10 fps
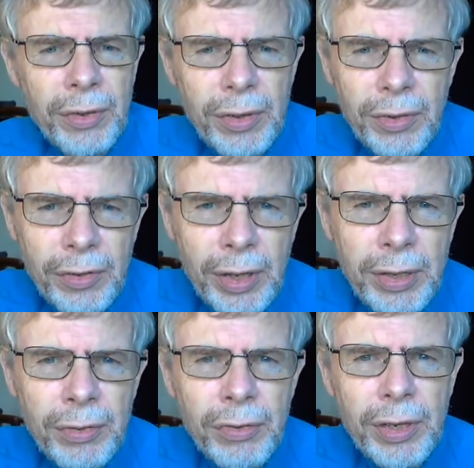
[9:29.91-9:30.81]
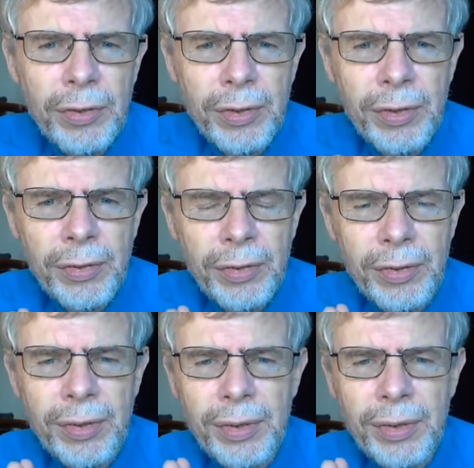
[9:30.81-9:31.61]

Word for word: it the Son, Jesus?